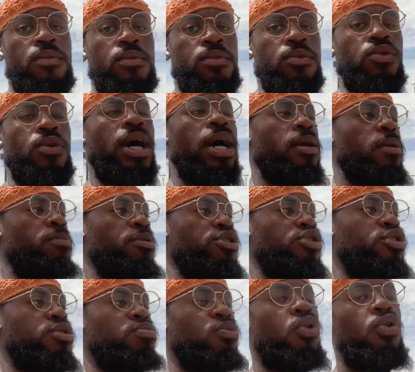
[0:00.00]
You gotta be
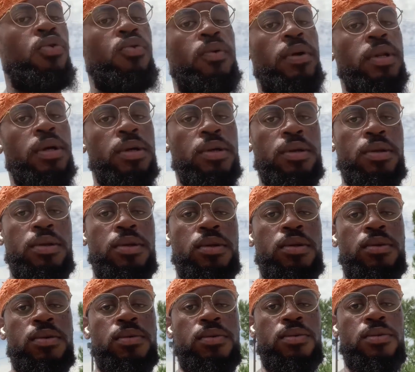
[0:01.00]
smooth with it.
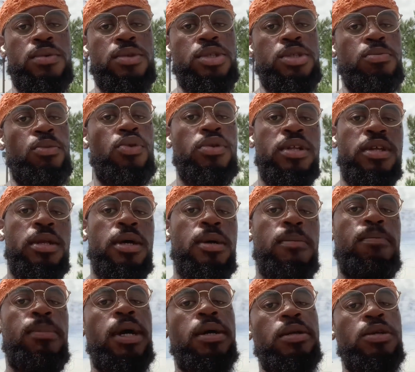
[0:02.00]
Smoother than
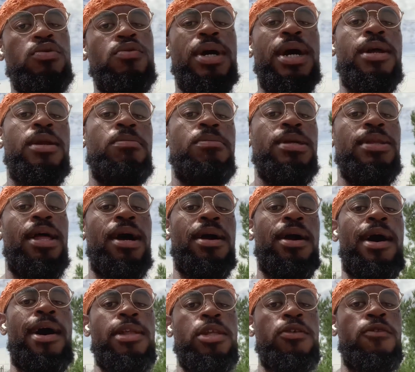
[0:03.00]
butter. You gotta be like
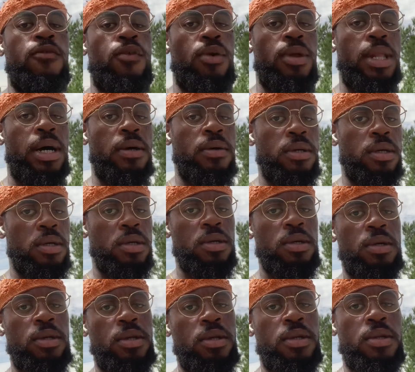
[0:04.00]
olive oil out here.
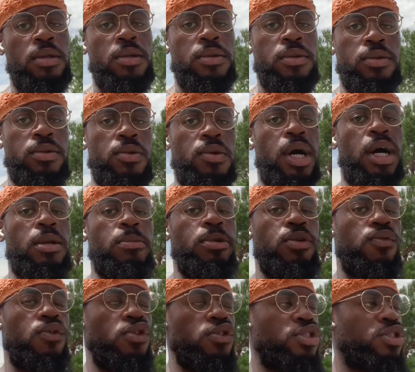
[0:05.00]
You gotta be
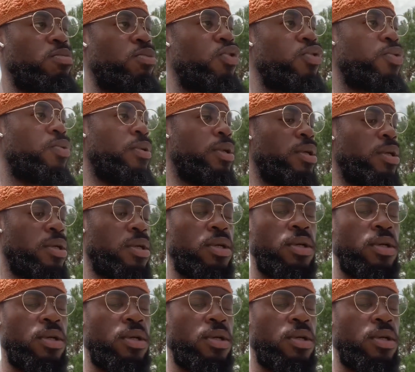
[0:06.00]
real smooth with it.